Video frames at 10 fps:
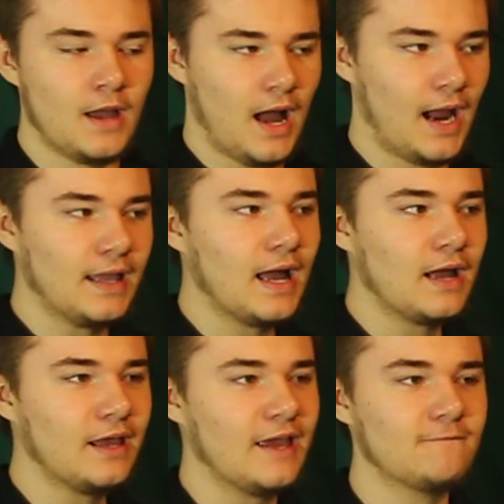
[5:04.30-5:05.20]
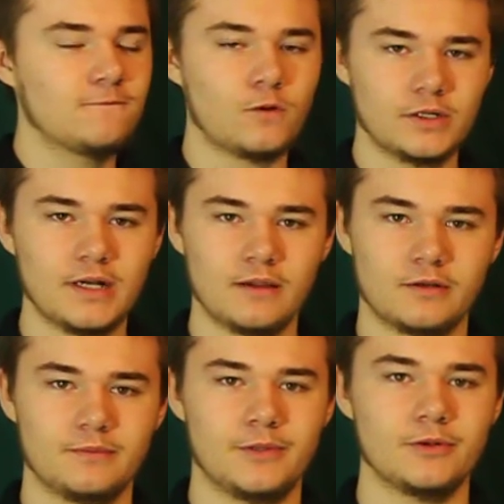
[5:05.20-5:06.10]
I got a
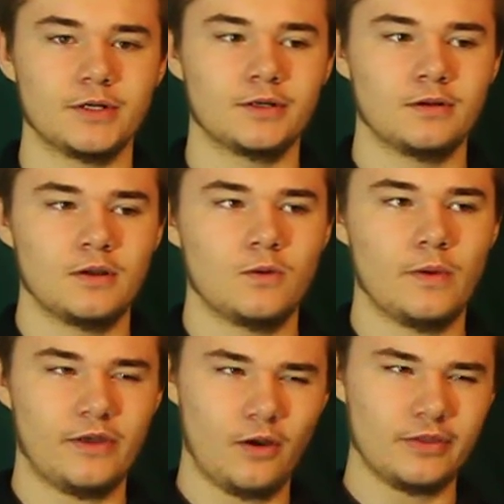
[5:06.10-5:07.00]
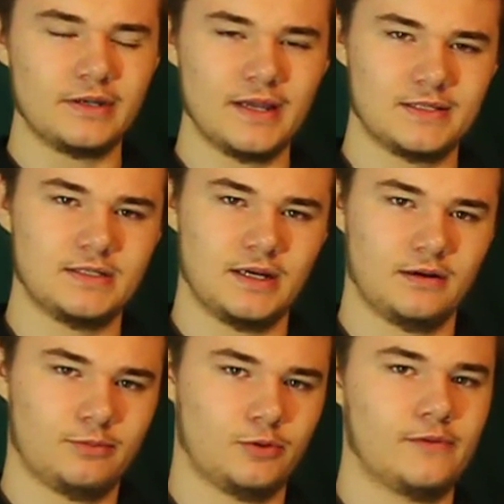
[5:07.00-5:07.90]
$40 computer with all the
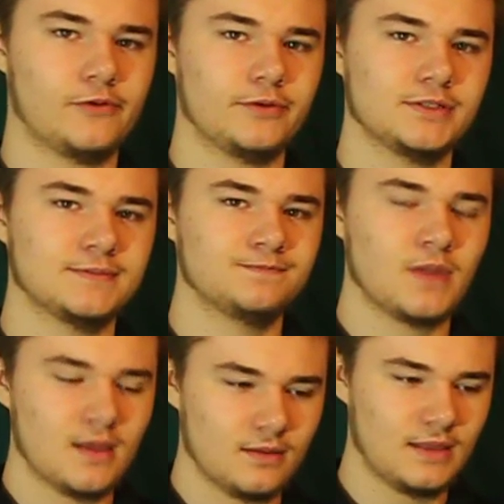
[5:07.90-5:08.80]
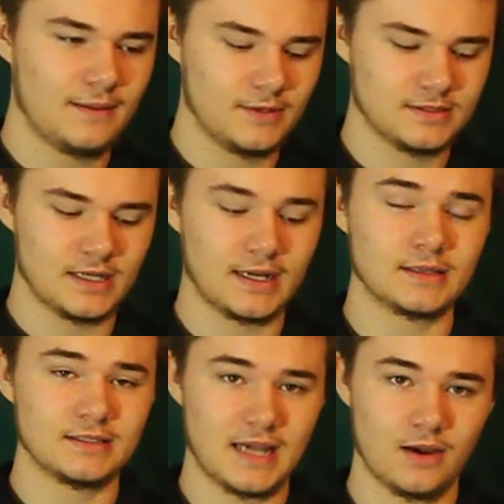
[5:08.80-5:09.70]
necessary peripherals. That means I
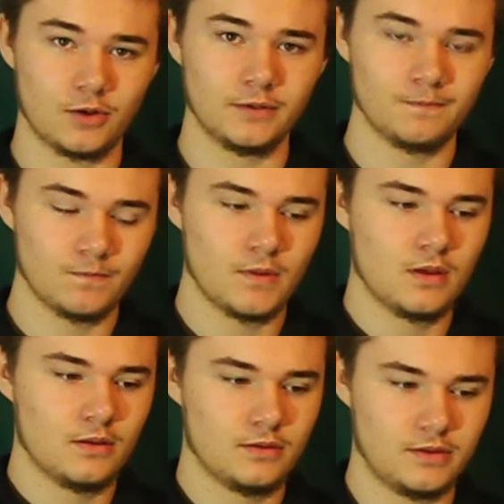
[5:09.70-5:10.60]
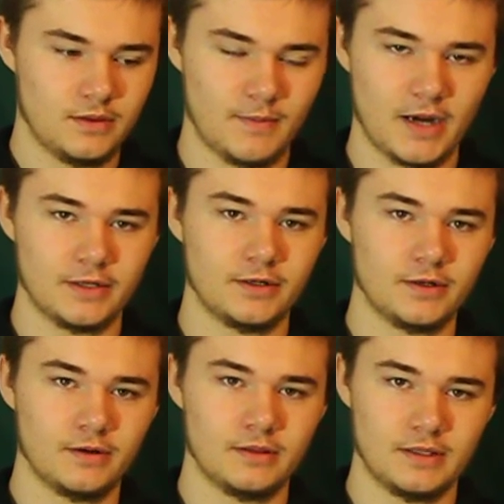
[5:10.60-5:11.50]
got the tower, the
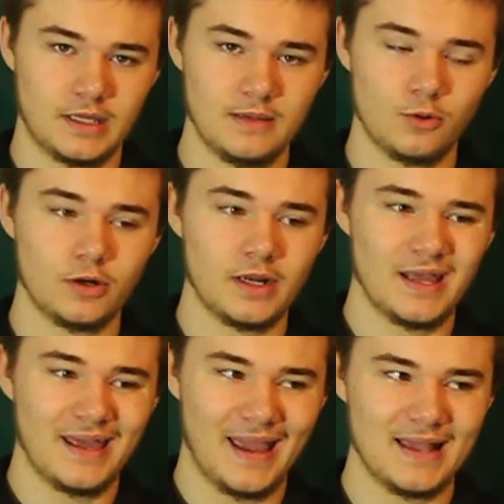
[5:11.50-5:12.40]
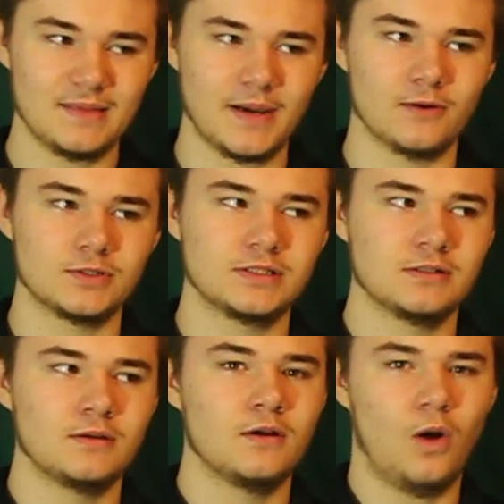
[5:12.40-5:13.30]
monitor, the keyboard, and the
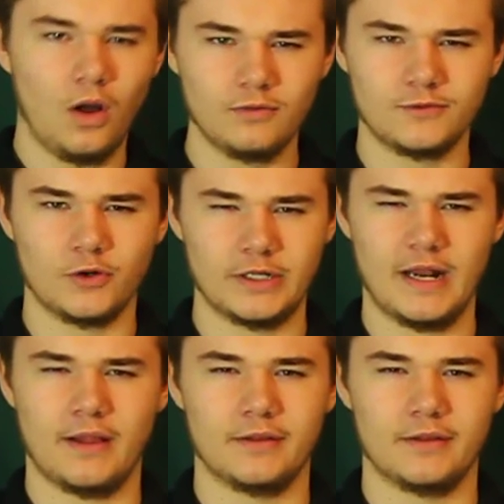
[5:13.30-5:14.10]
mouse, all for $40.